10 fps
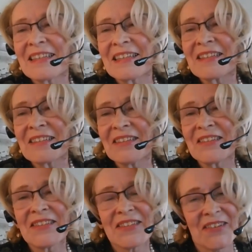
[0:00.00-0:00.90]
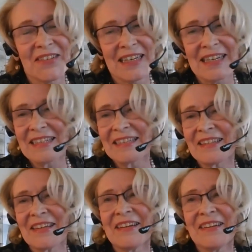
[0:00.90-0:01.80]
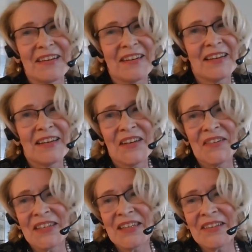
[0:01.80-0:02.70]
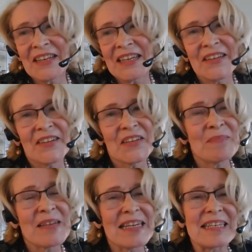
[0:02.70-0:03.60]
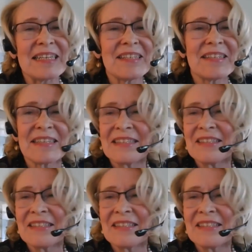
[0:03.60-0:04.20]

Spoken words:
It's not so nice when you cannot manage.